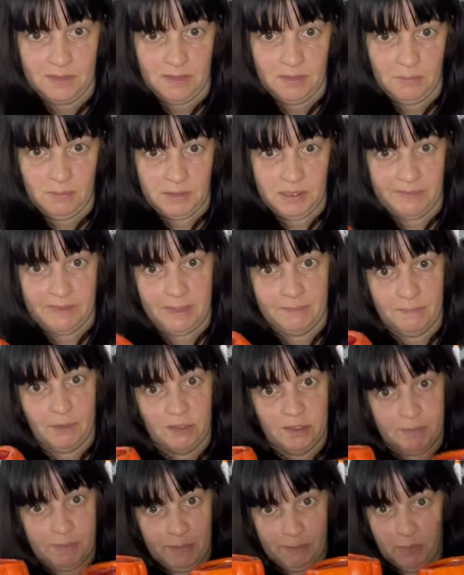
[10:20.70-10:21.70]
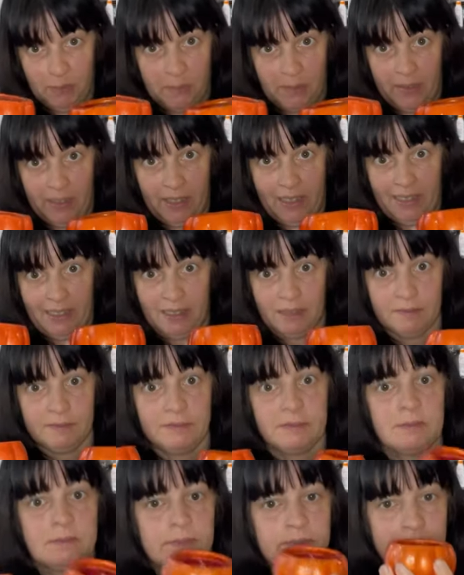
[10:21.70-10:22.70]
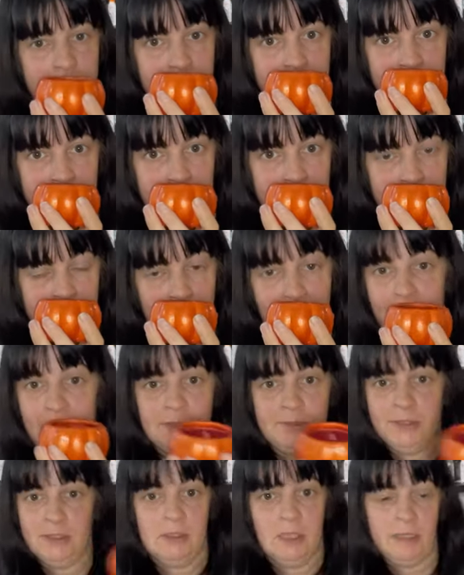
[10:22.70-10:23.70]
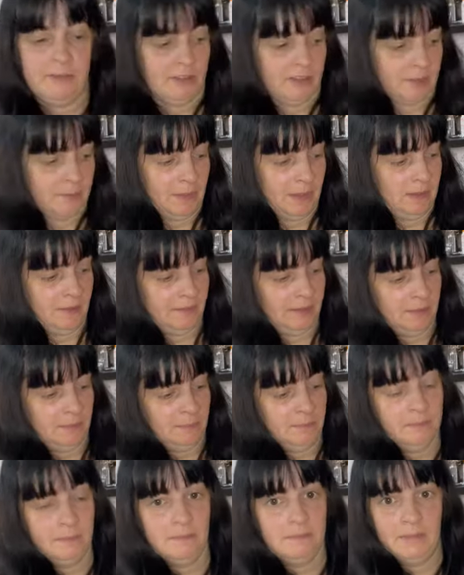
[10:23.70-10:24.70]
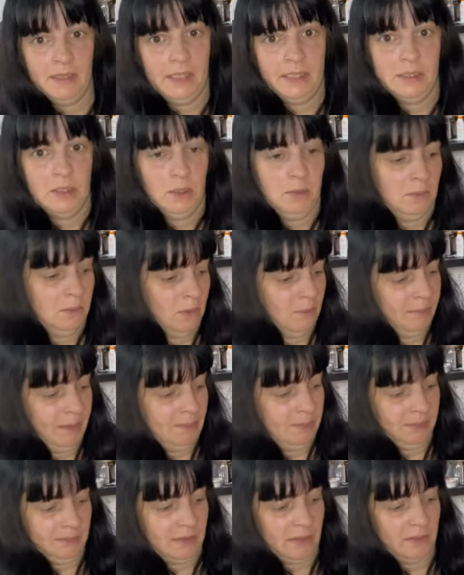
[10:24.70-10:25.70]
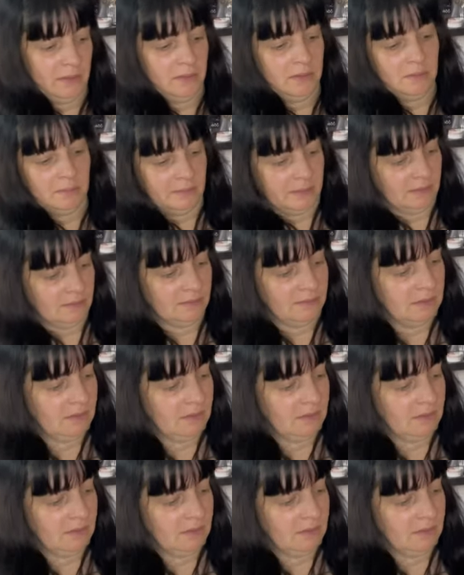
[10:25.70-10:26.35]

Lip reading: which I think most people might have. I actually like the smell of them. I know a lot of people don't, but